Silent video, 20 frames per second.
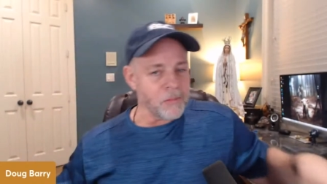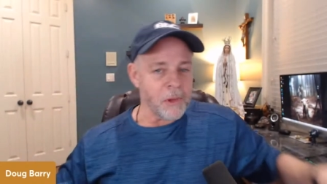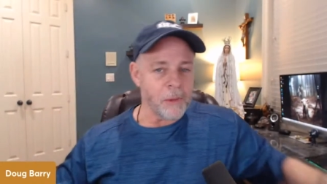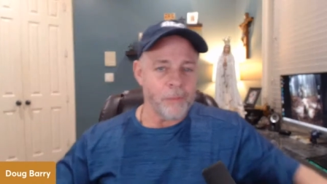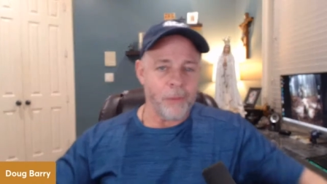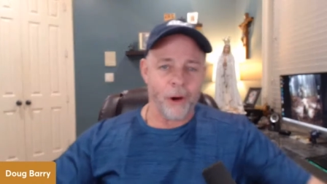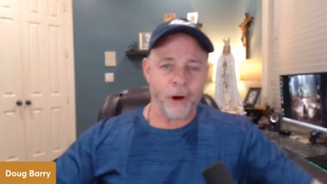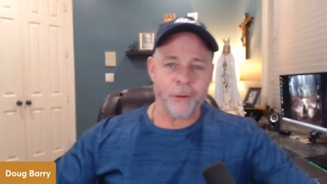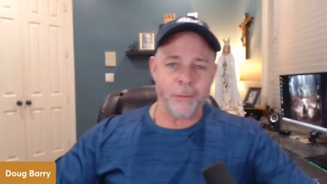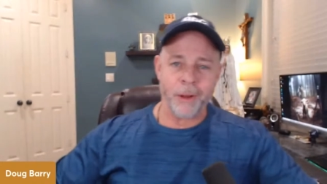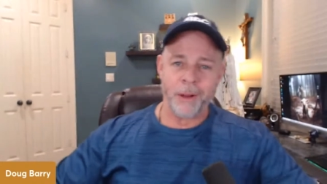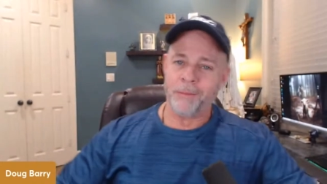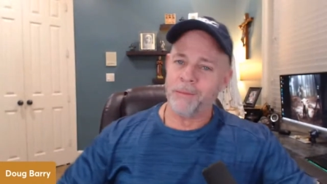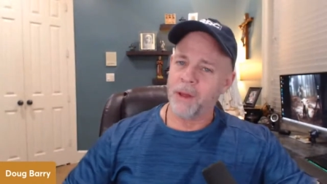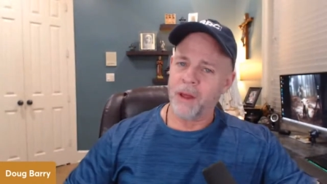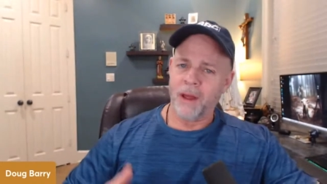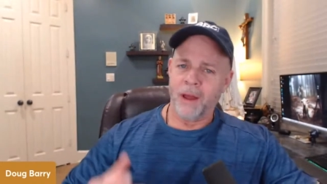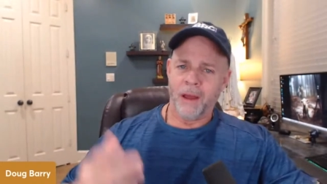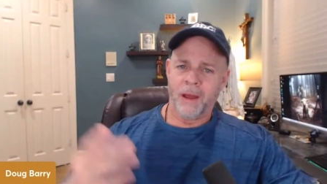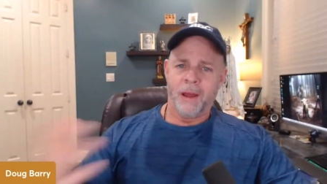Pardon me.
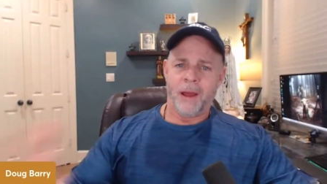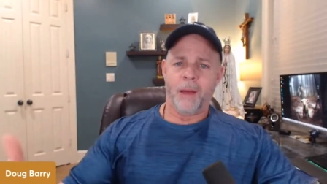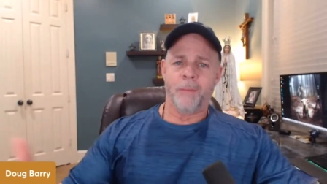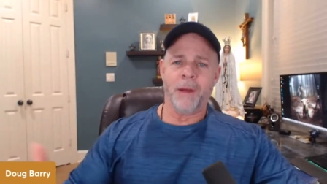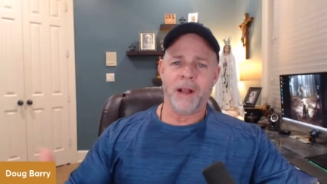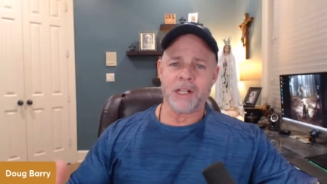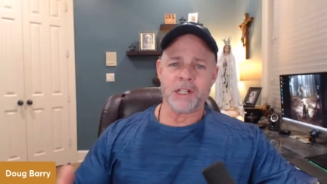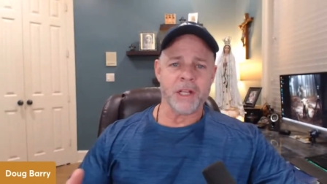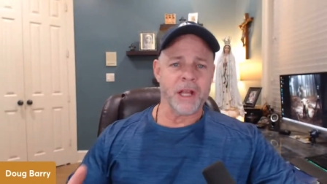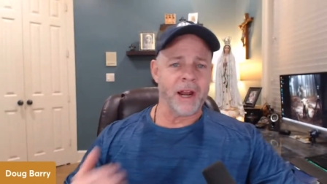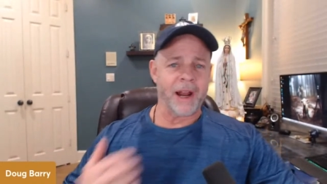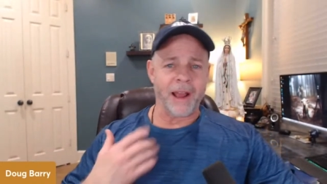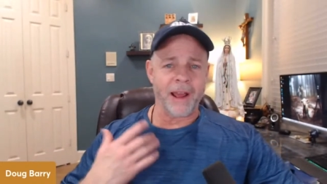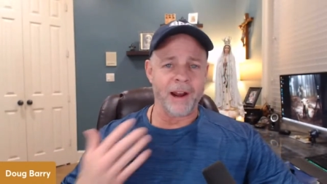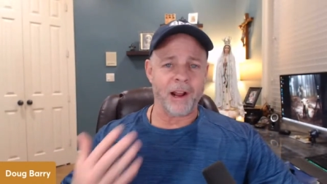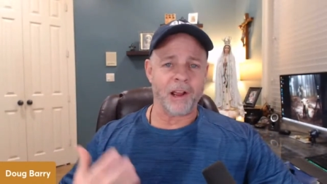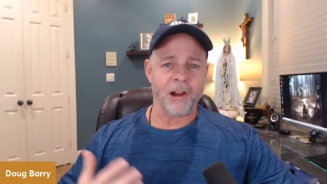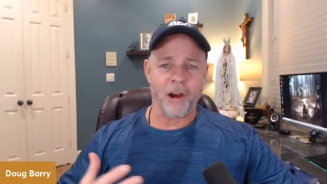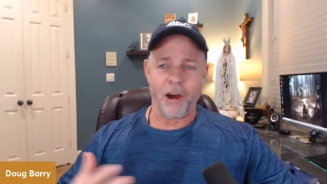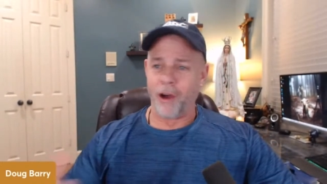Imagine that. I
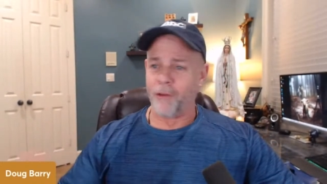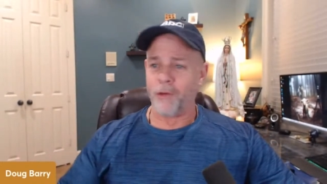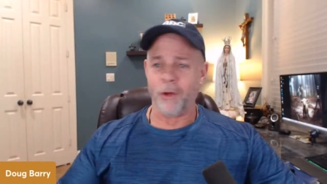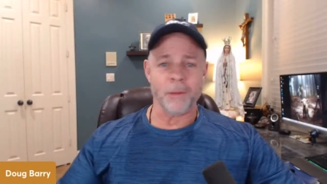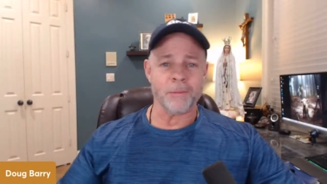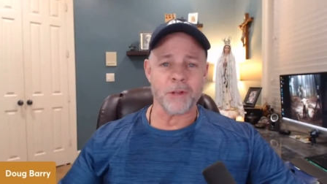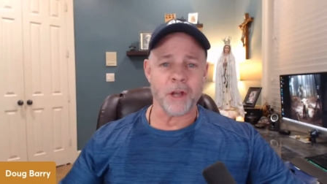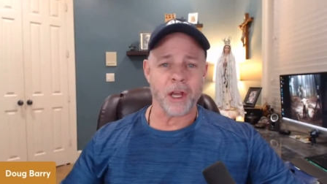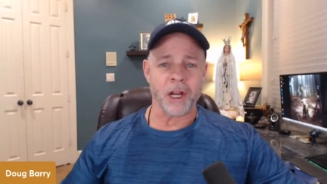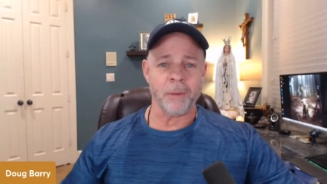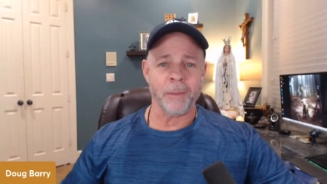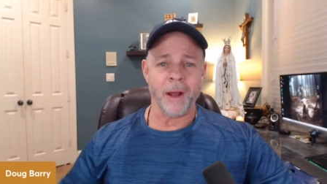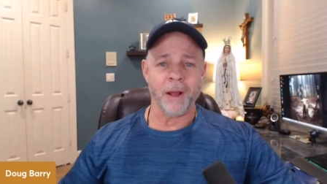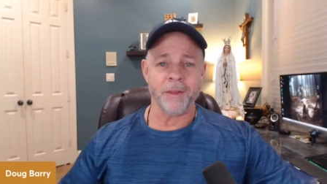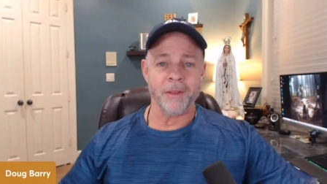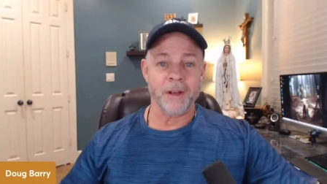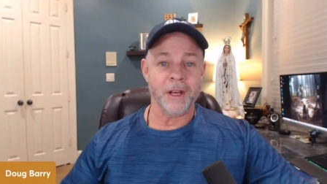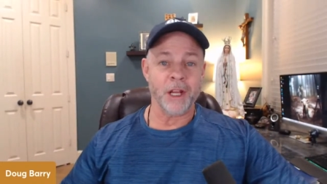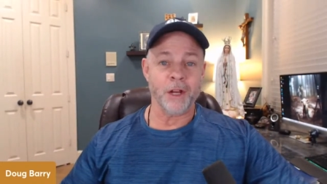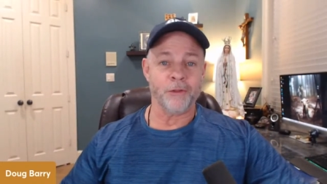got a cough while I'm talking
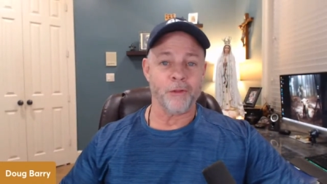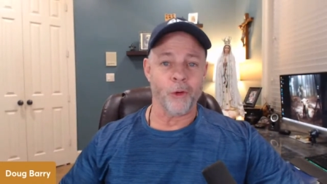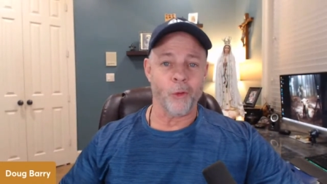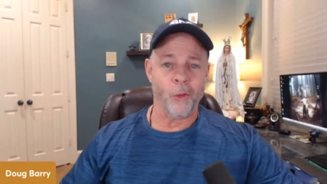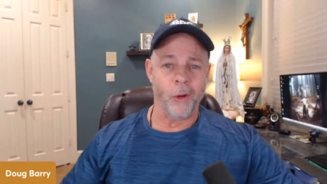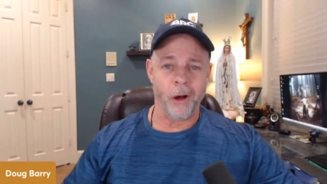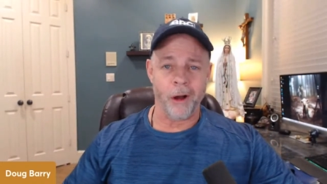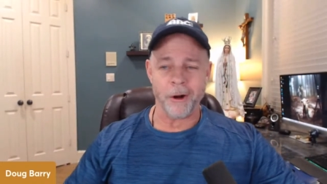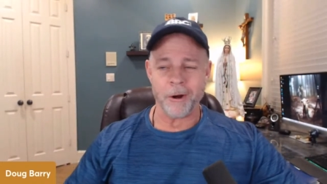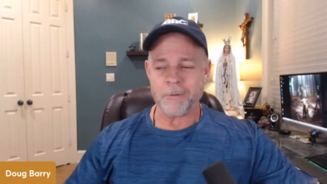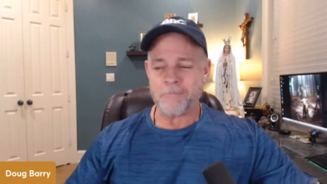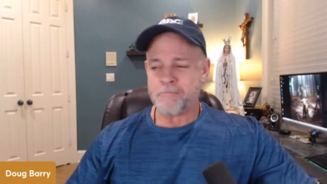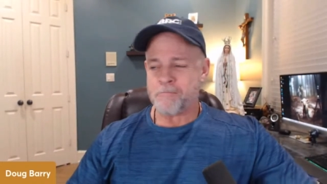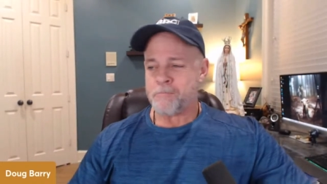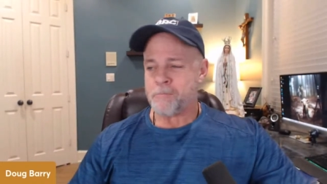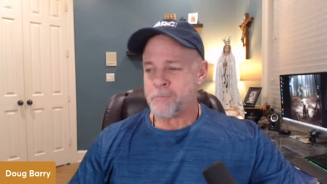about the need for water.